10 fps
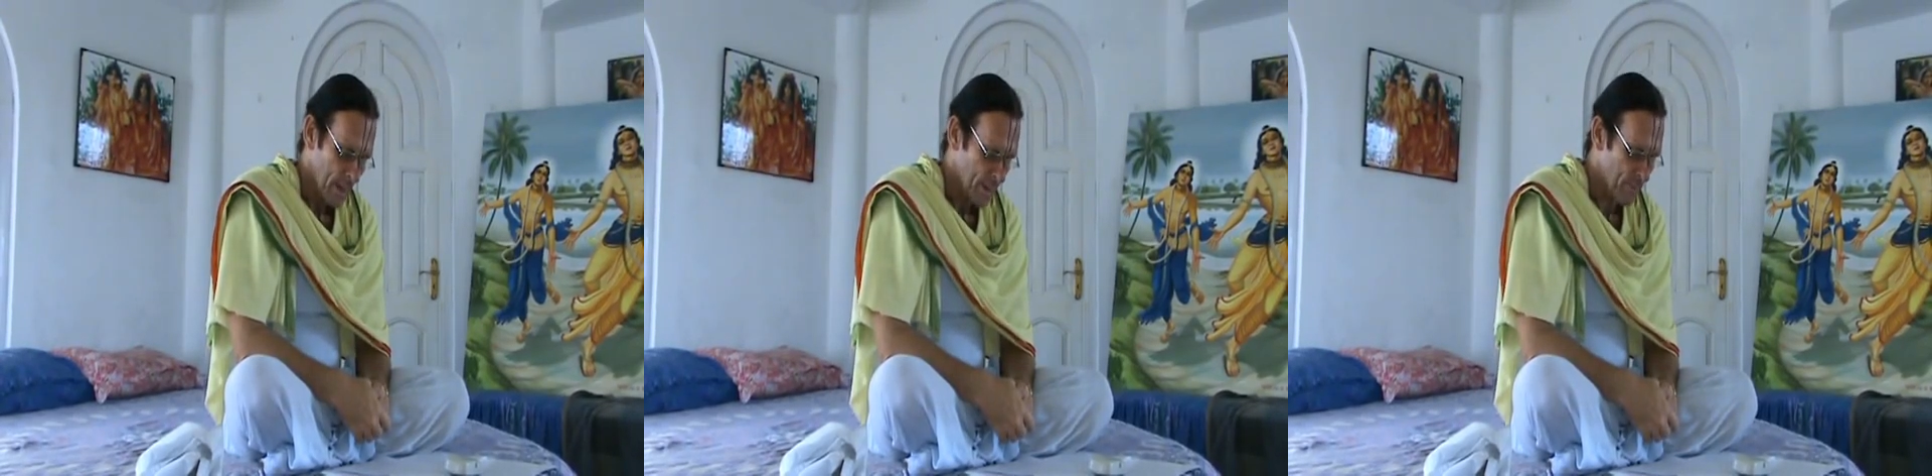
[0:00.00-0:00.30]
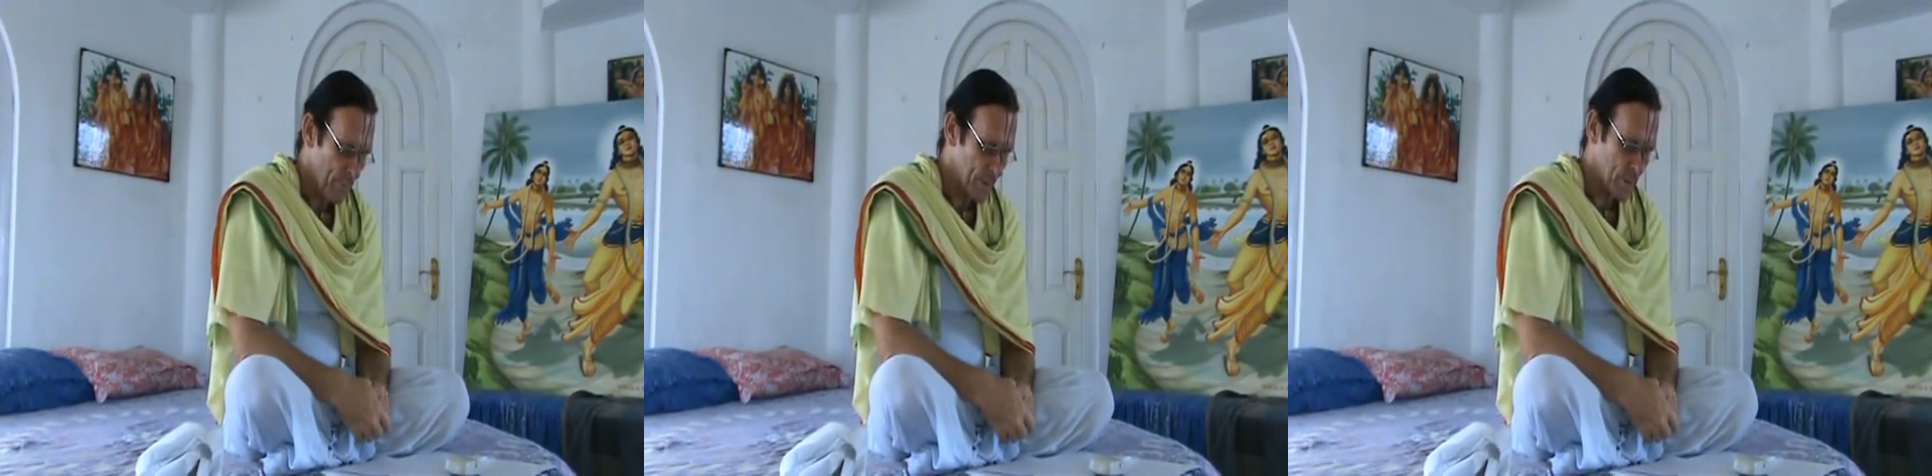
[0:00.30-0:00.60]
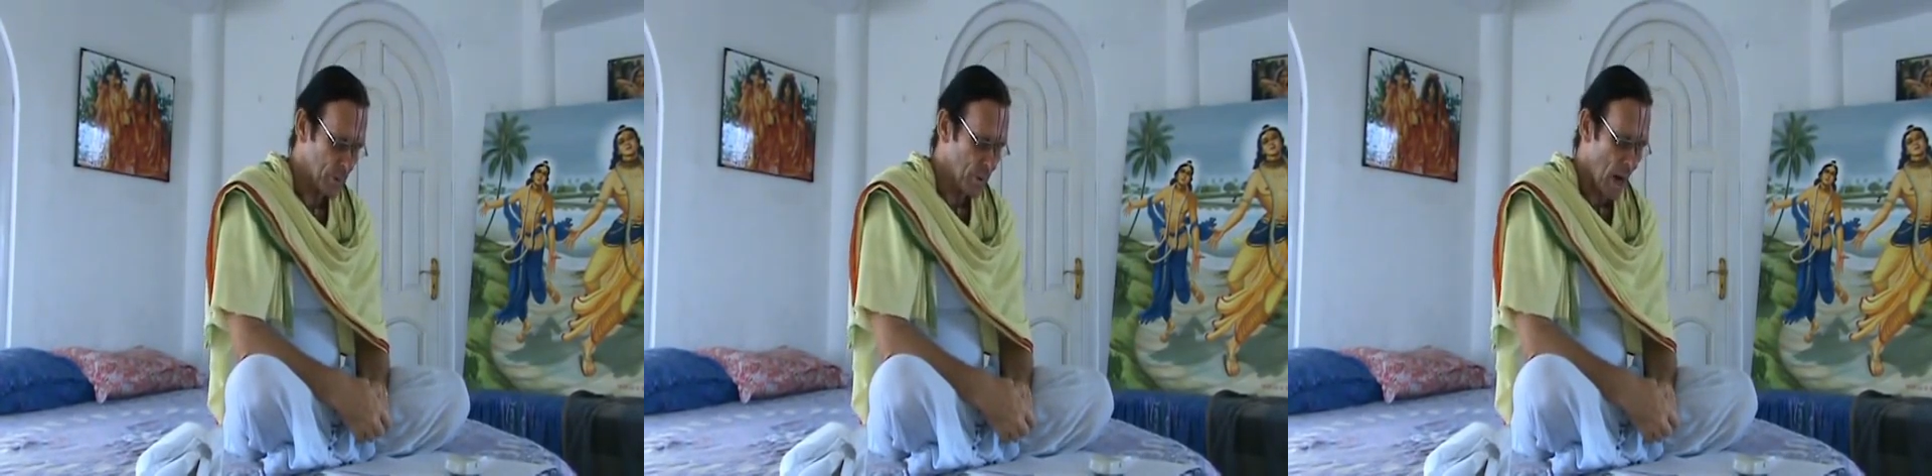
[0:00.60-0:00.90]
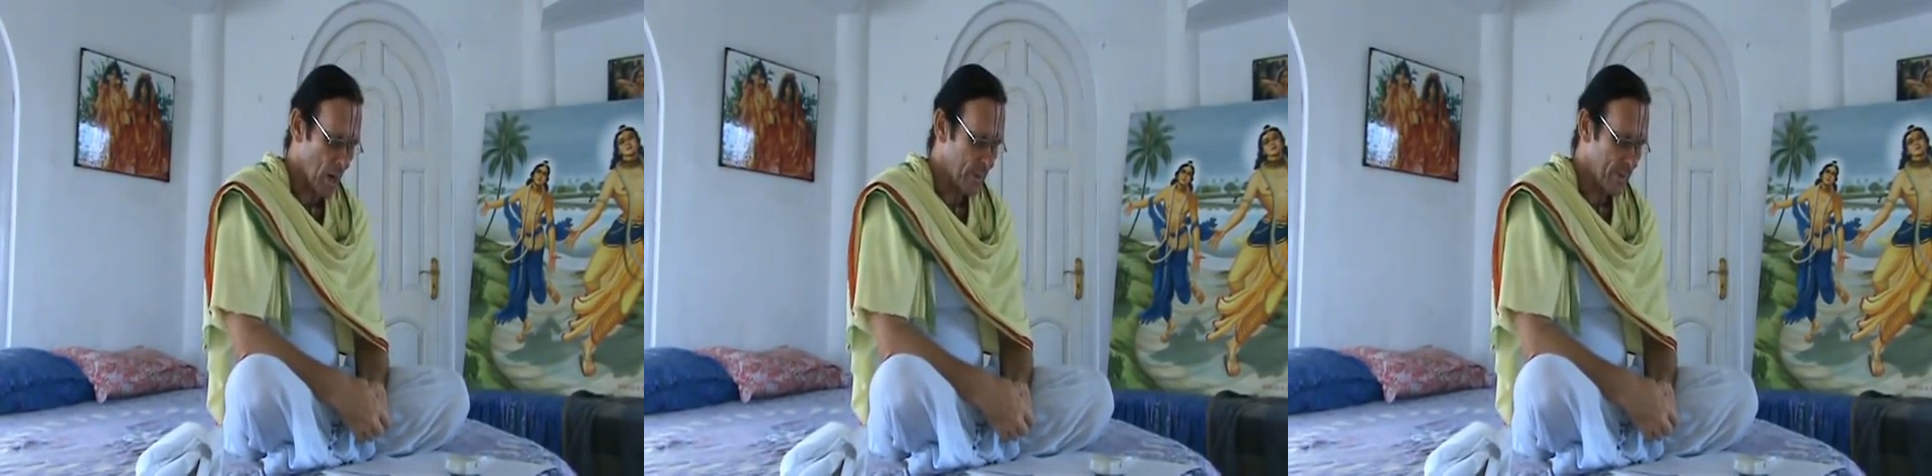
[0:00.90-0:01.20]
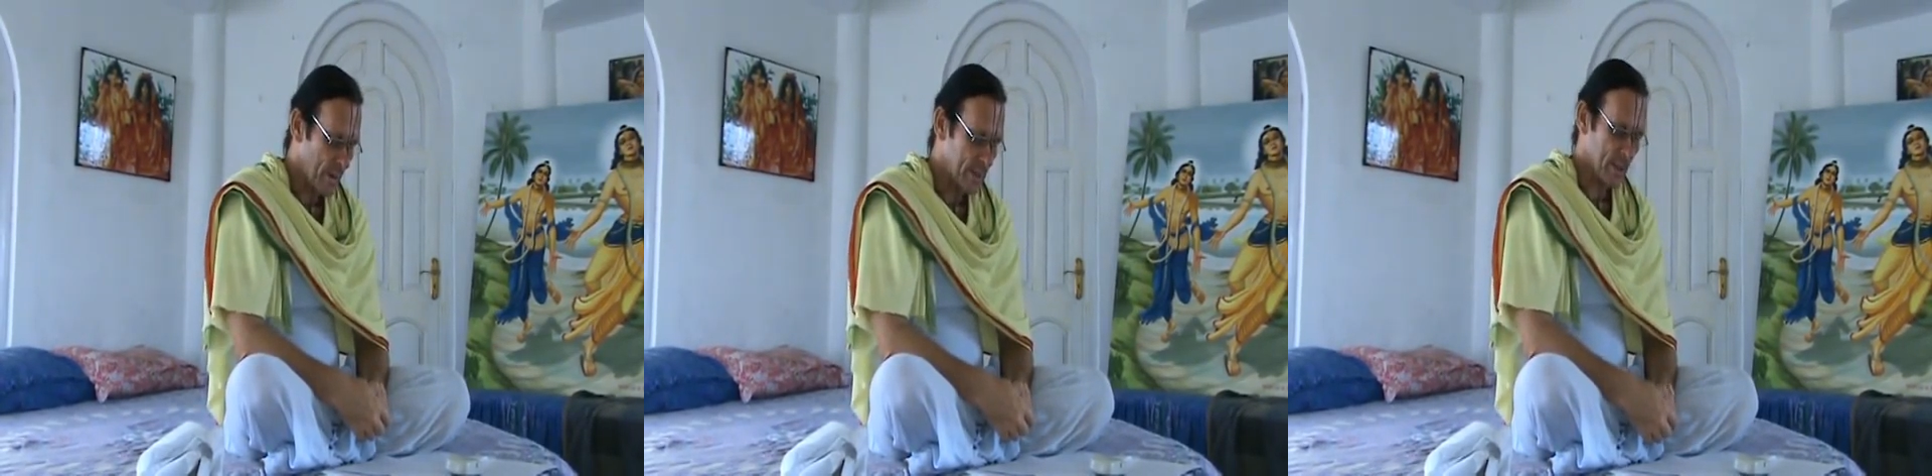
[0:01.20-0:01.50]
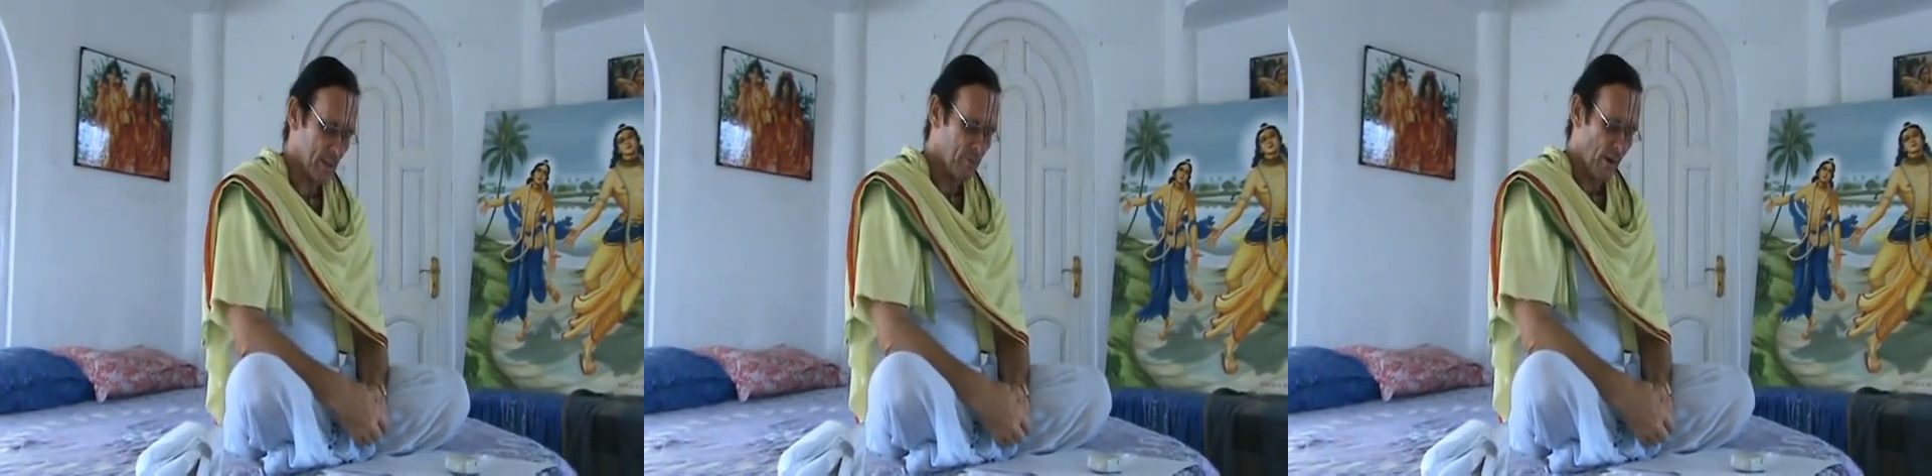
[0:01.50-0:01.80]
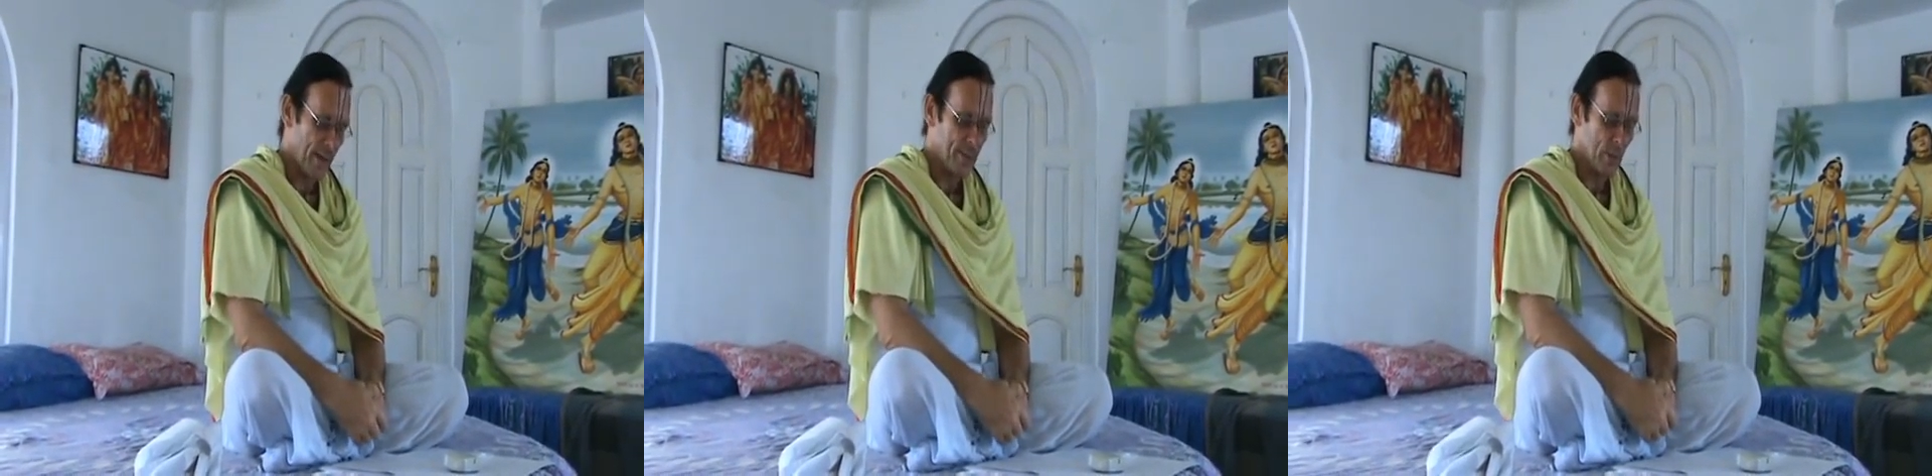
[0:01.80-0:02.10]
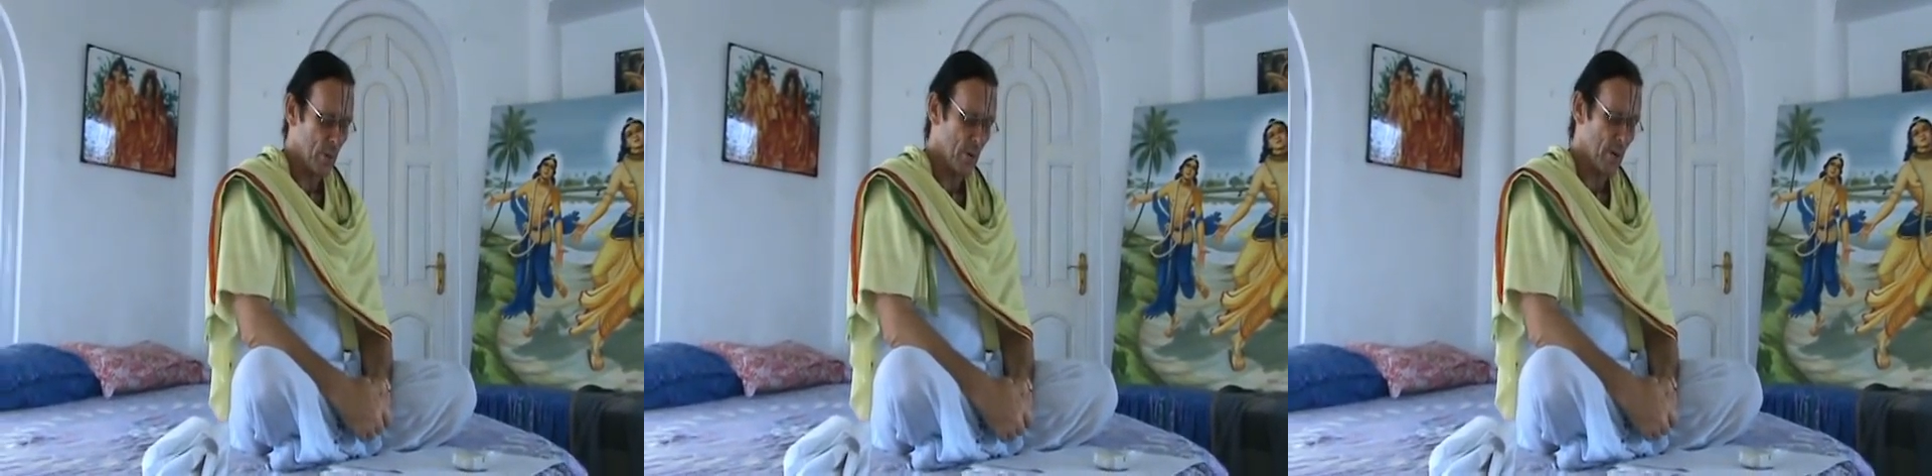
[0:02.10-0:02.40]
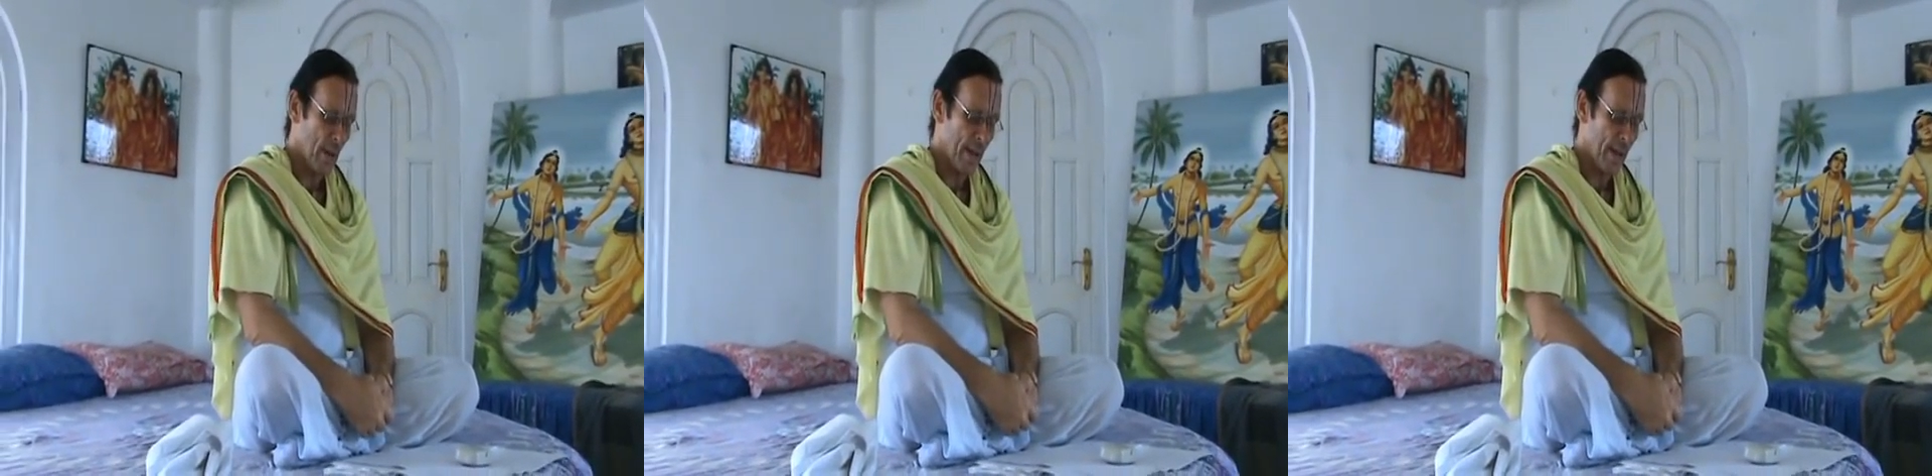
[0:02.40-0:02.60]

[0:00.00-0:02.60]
The puzzled Nagari thus confides in her